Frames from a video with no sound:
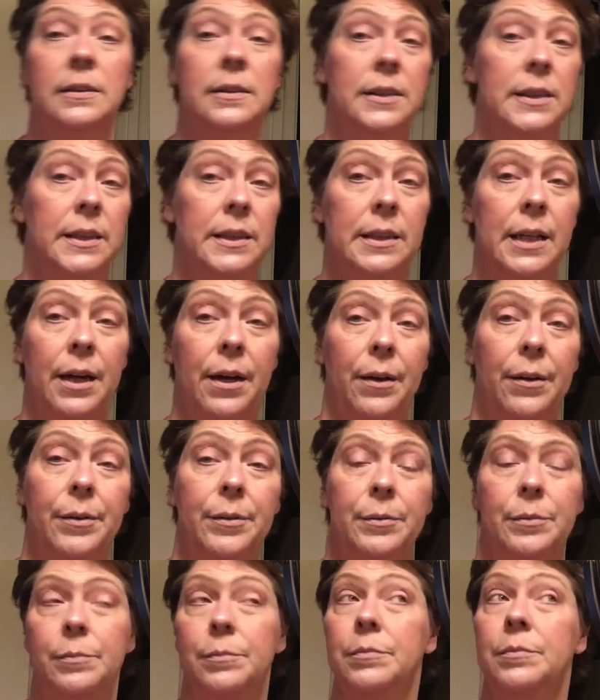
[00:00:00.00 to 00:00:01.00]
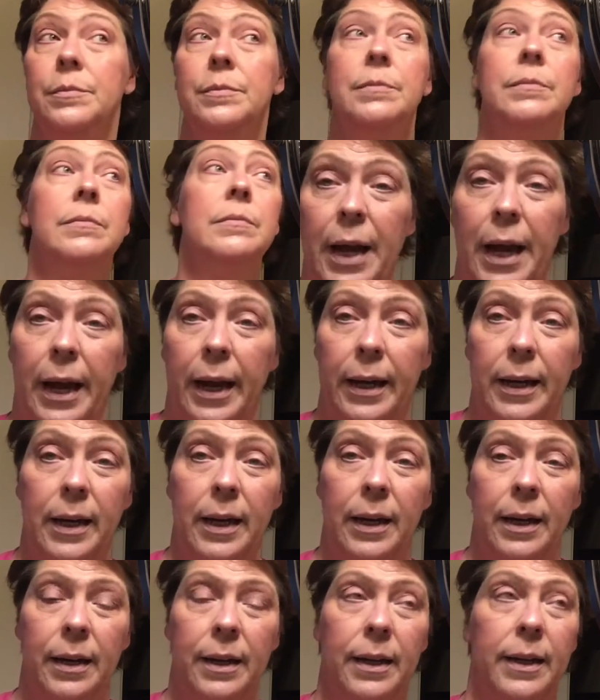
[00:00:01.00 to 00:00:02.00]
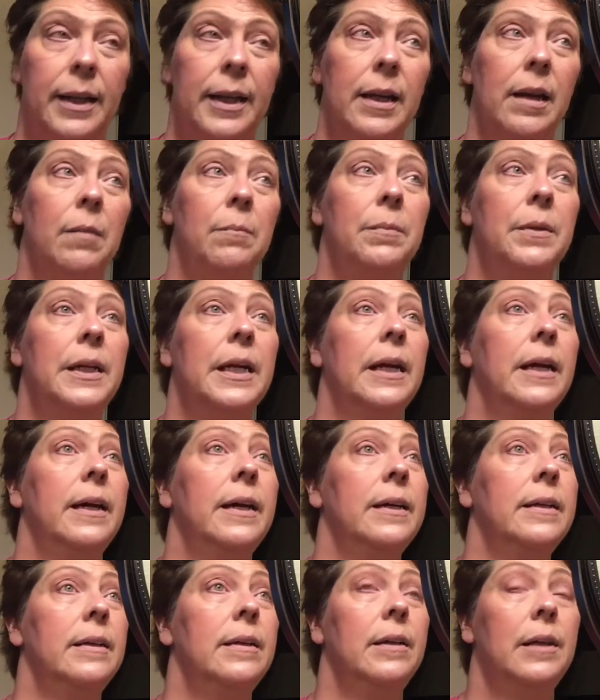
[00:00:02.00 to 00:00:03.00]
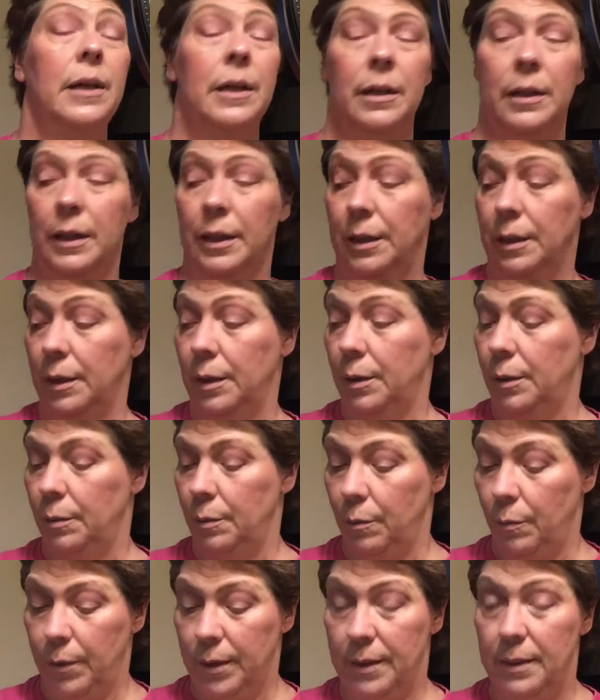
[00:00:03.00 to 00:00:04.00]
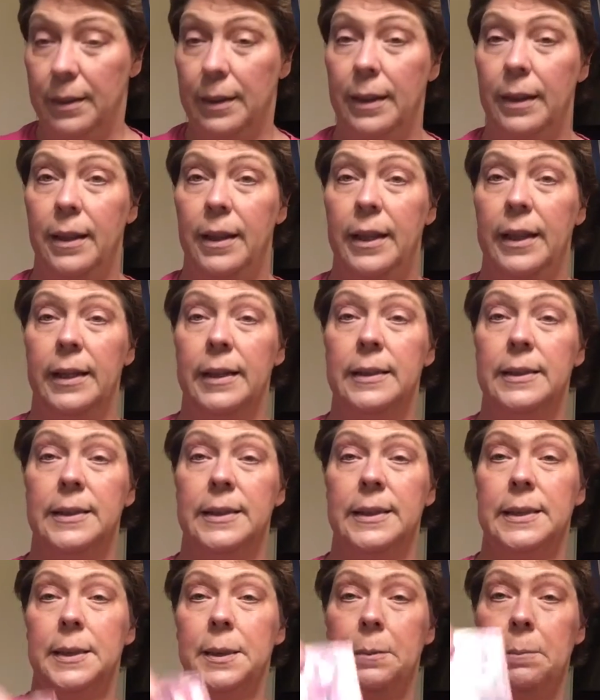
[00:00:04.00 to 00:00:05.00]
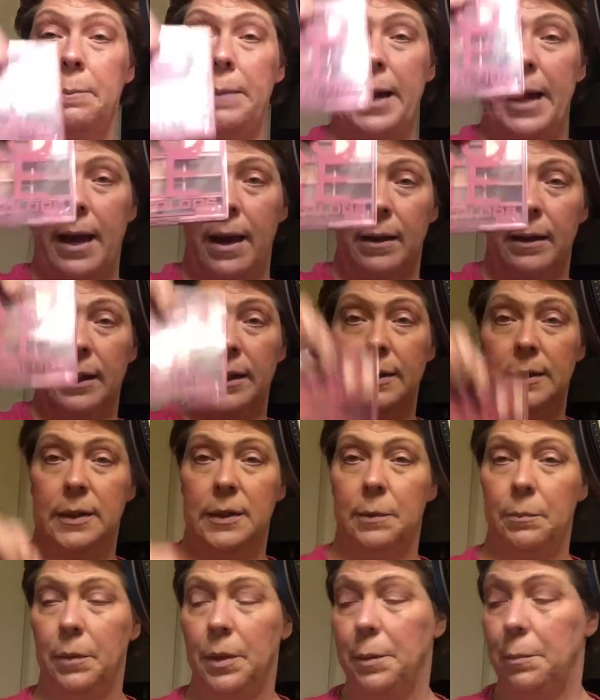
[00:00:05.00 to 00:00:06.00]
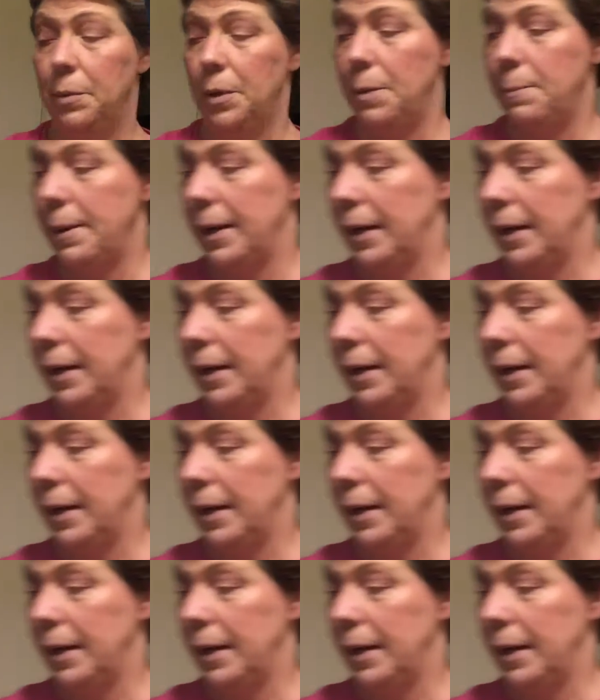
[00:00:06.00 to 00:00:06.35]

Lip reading: So, okay, I think I'm done with this palette. So I'm going to put it